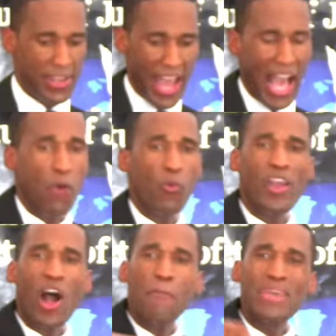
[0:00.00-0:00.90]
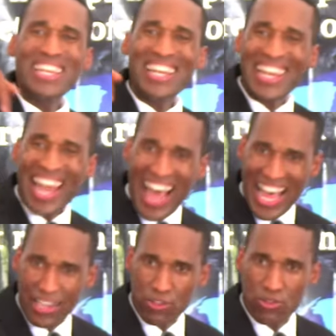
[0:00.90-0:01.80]
And now we are being
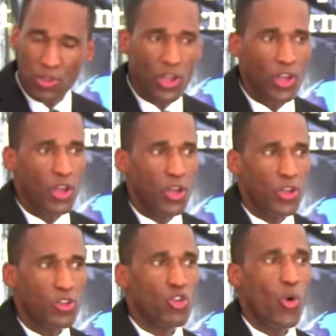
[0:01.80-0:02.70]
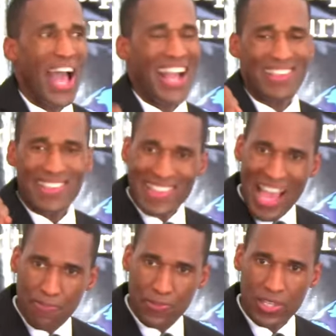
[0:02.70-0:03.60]
lied to
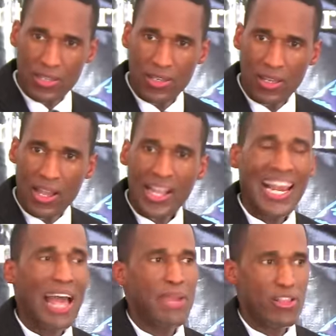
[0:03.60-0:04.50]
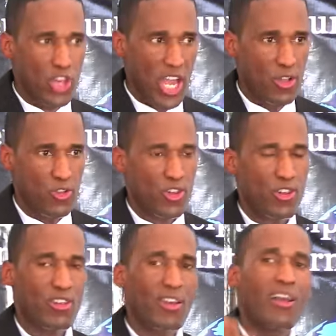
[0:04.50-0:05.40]
accept climate
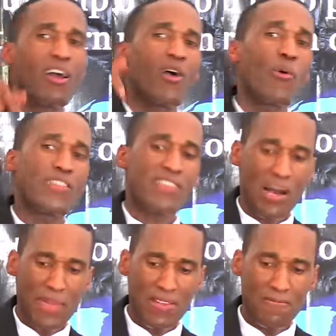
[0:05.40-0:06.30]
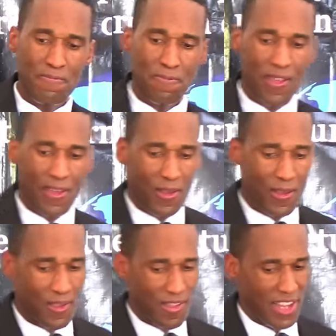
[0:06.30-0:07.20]
change. What's coming?
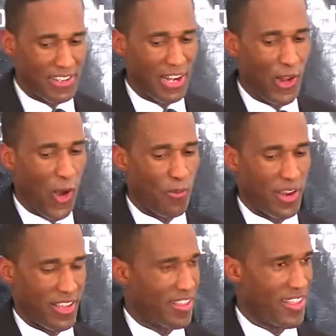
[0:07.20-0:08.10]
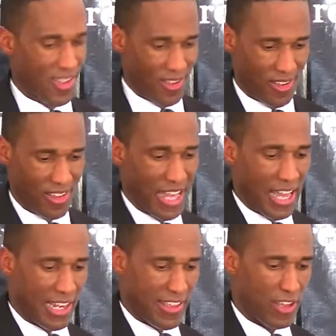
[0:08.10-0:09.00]
Sunday law, brothers and sisters.
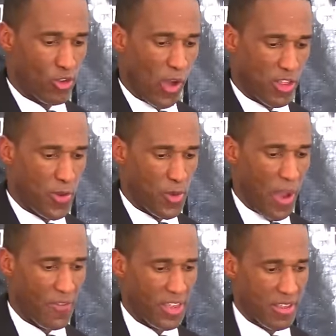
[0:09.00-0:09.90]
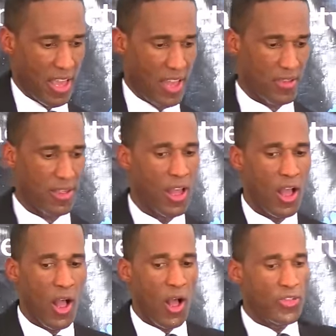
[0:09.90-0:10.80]
Listen to what Spirit Prophecy says.
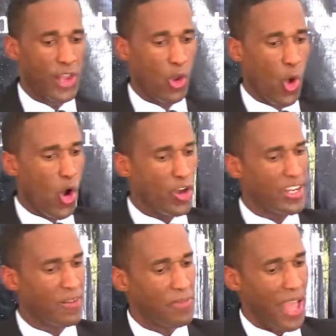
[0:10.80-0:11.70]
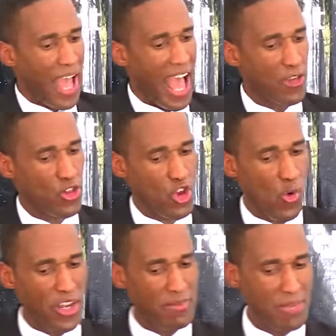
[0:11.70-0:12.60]
The Lord has
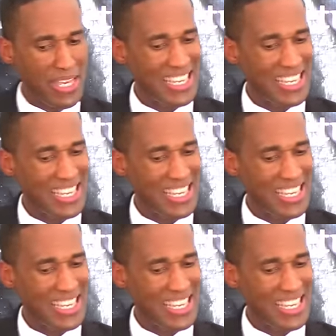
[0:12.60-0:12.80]
shown